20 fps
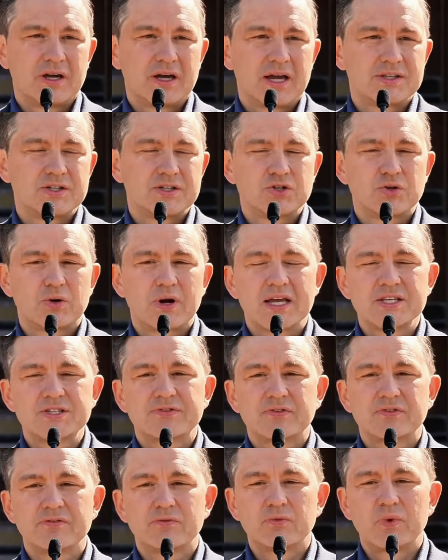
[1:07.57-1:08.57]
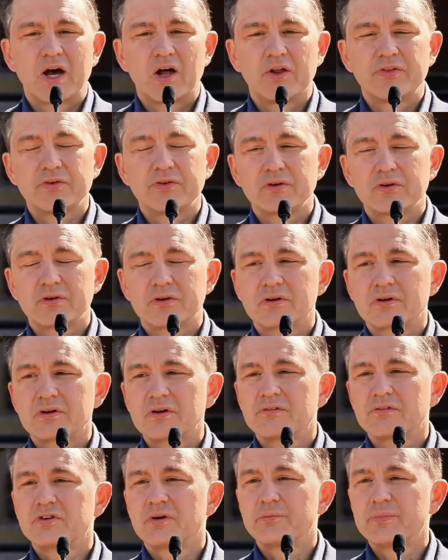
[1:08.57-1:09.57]
It's a transfer of wealth
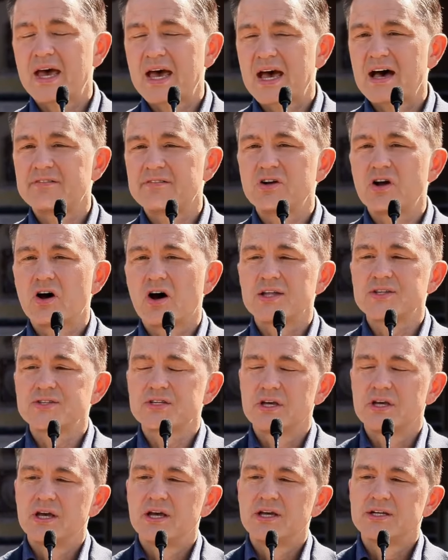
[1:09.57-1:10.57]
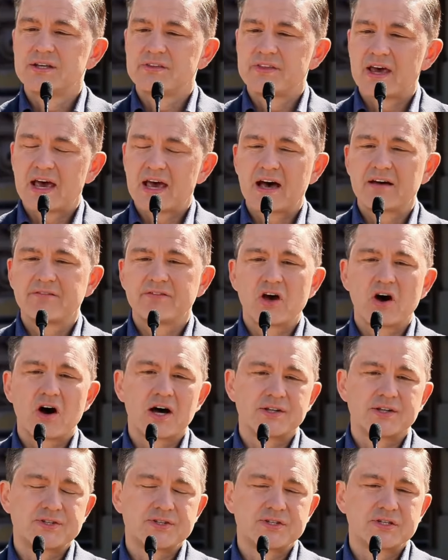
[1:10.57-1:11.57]
from the have nots to the have
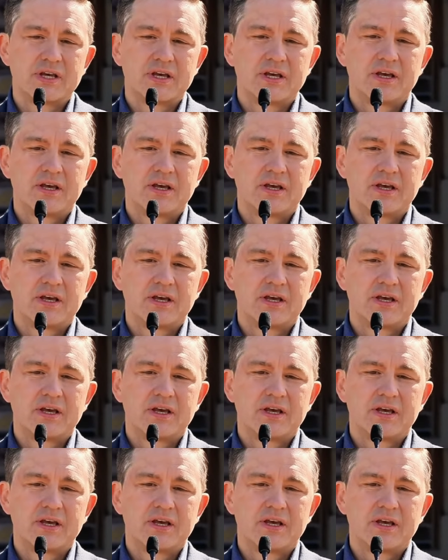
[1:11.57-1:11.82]
yachts.